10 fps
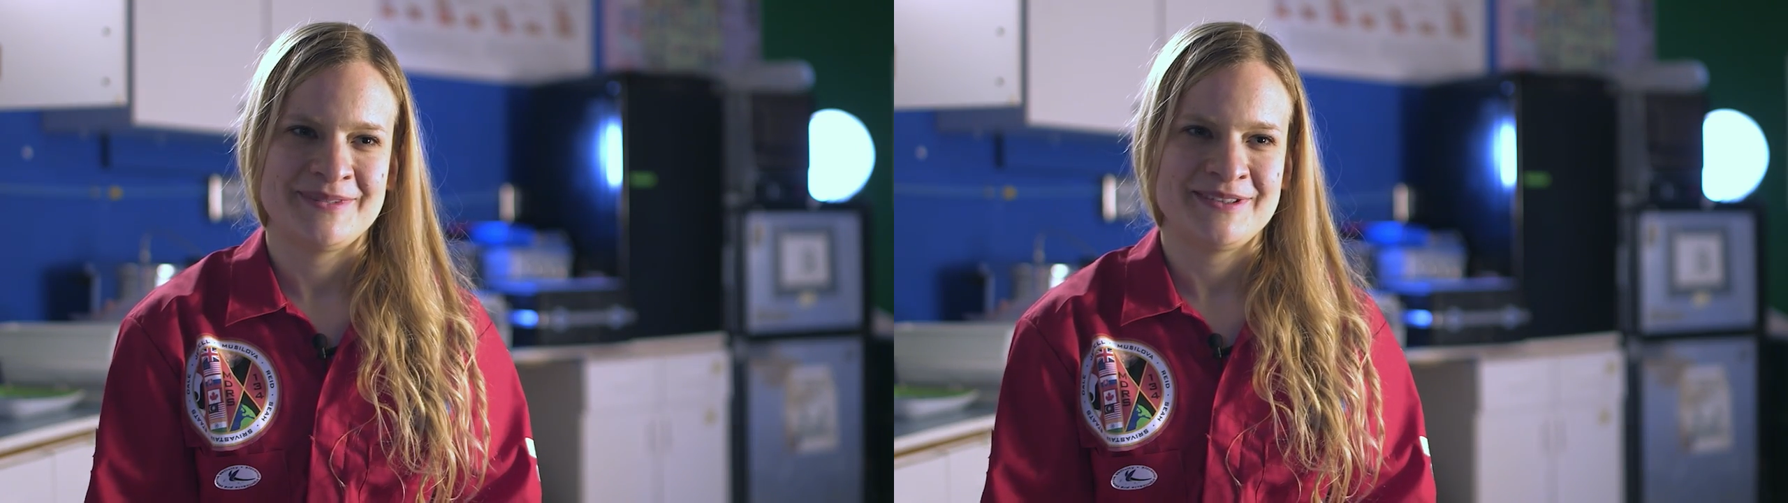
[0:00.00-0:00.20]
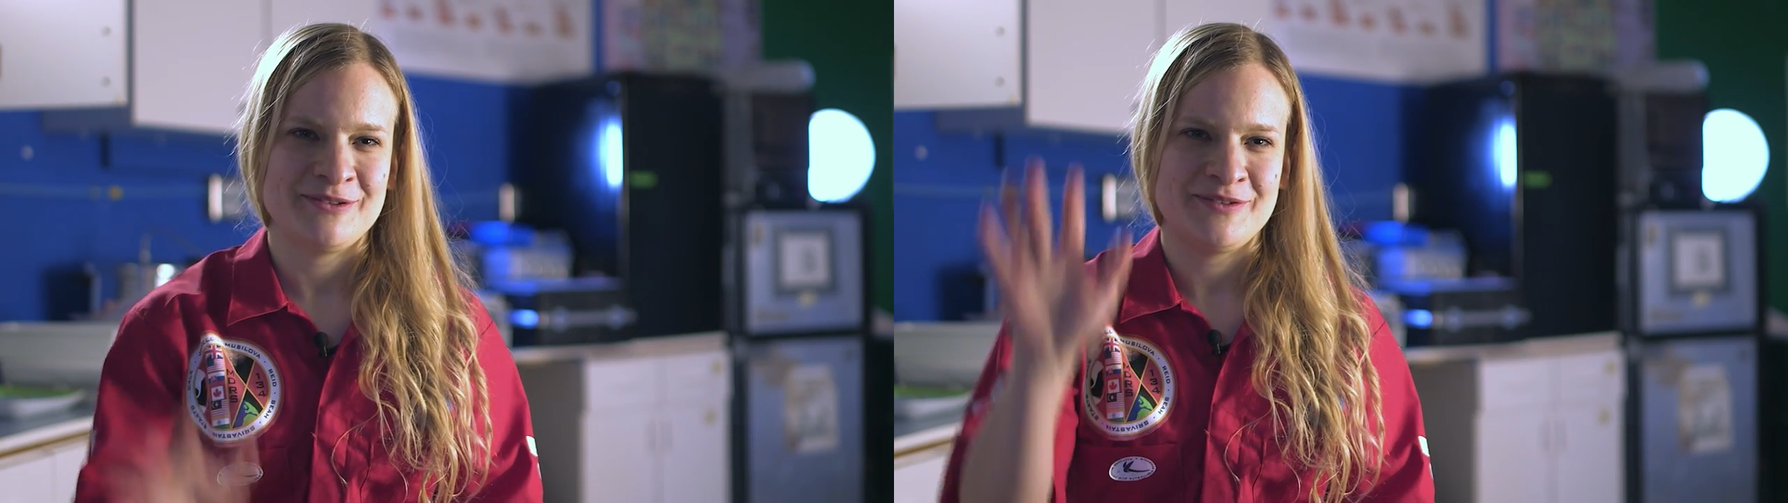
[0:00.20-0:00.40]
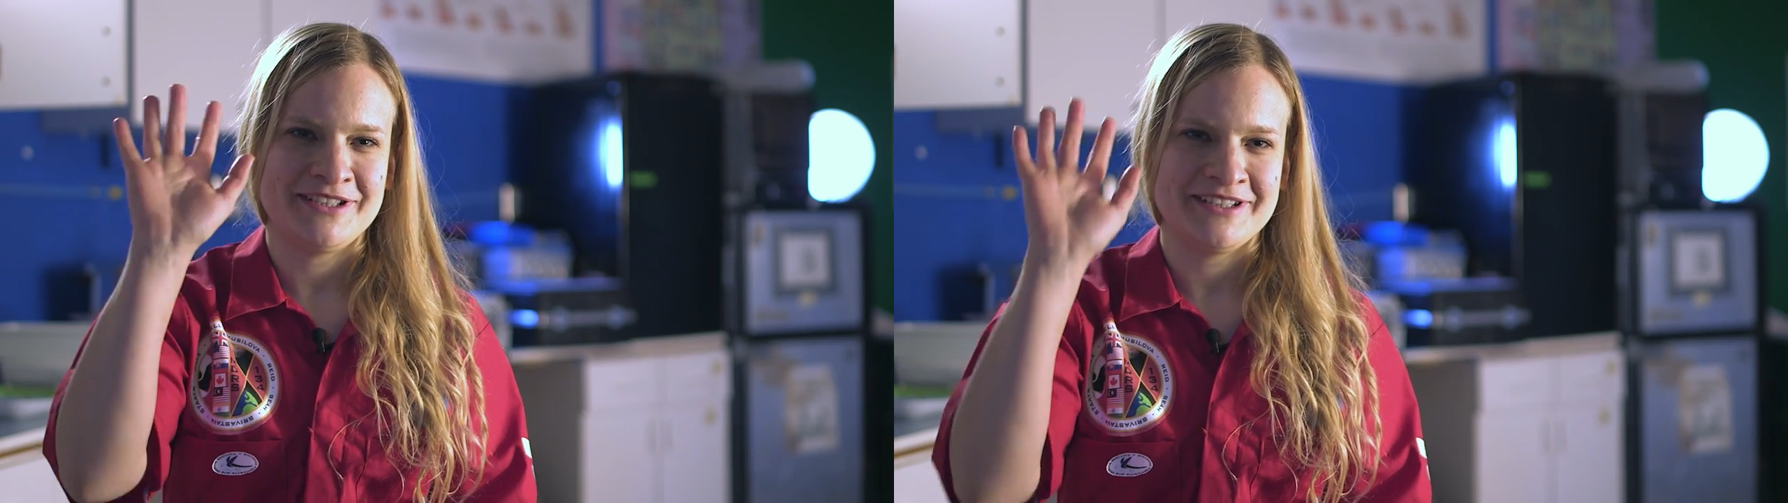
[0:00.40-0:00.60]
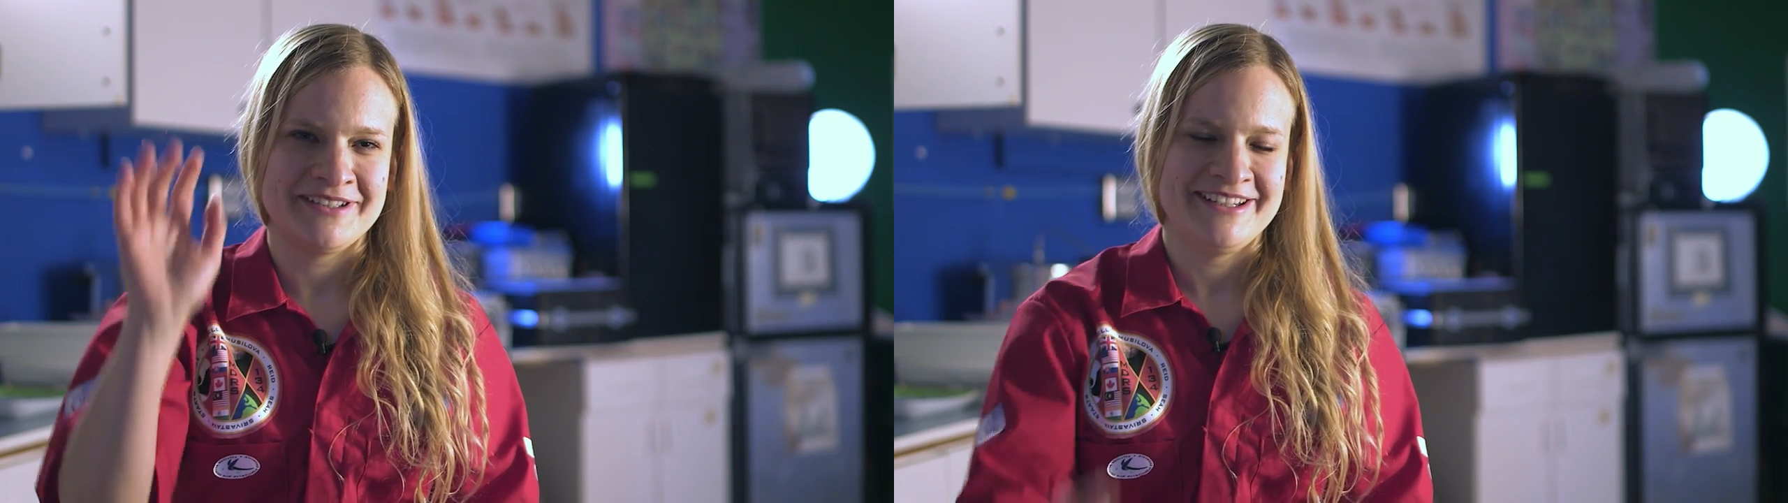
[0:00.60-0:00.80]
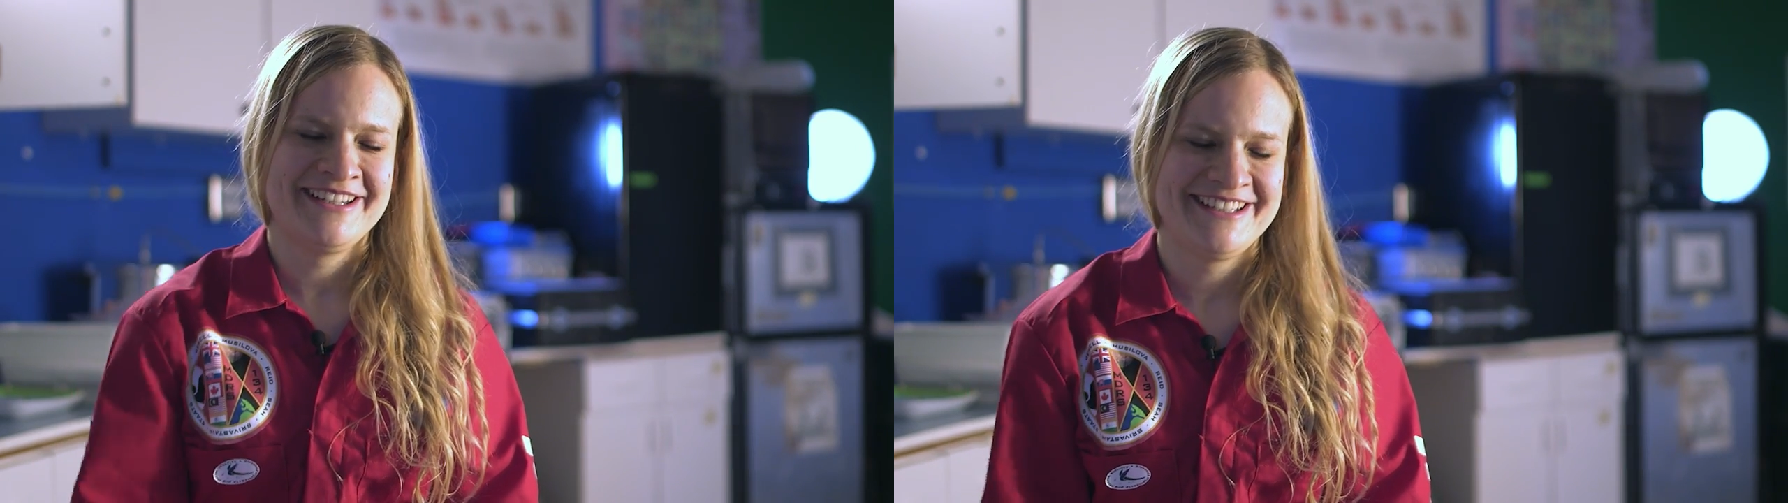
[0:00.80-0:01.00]

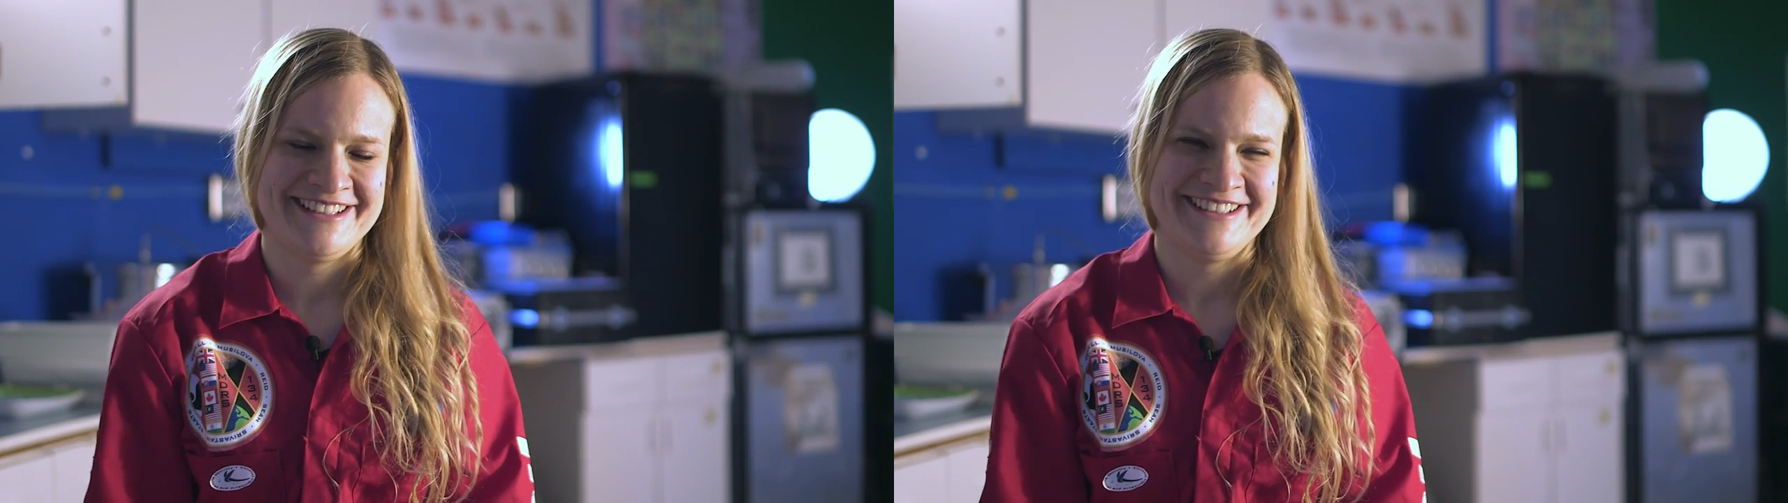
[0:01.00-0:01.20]
Dovidenia.